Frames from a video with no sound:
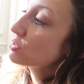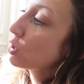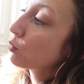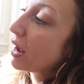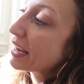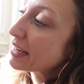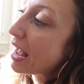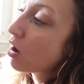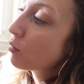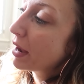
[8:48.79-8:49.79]
So right
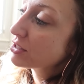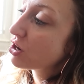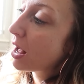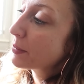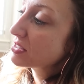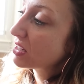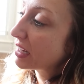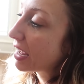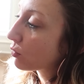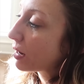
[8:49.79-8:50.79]
now, my job is to
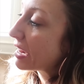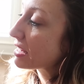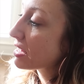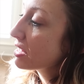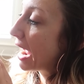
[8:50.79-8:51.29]
get ready.